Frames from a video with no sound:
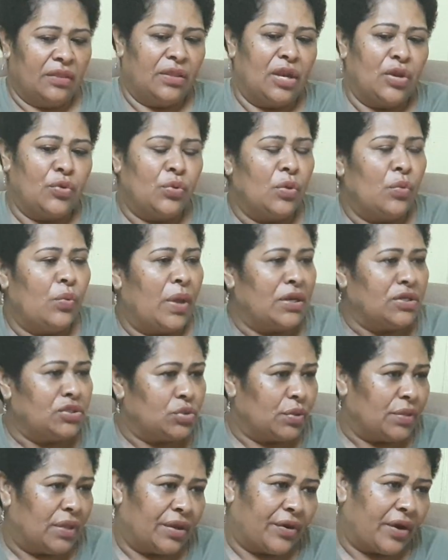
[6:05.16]
then we went
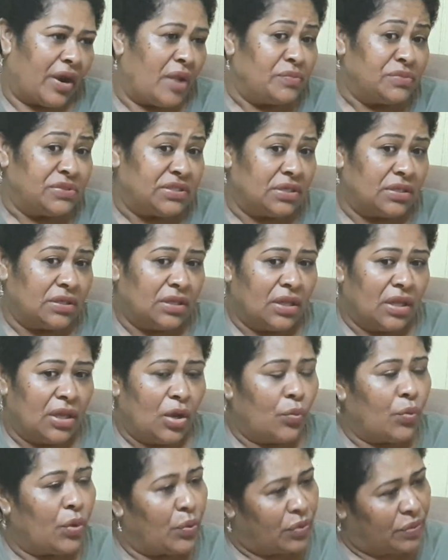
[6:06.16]
to the crime scene
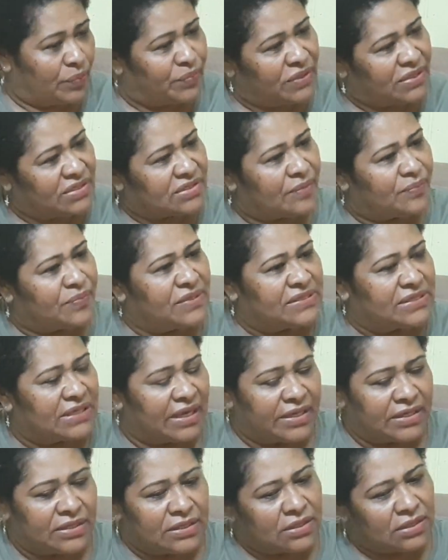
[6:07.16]
where we picked up this
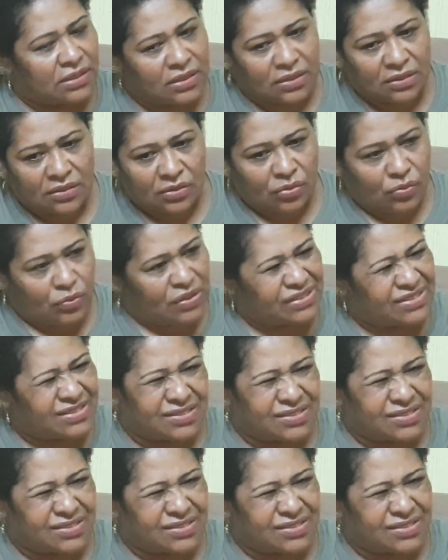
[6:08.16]
lady who was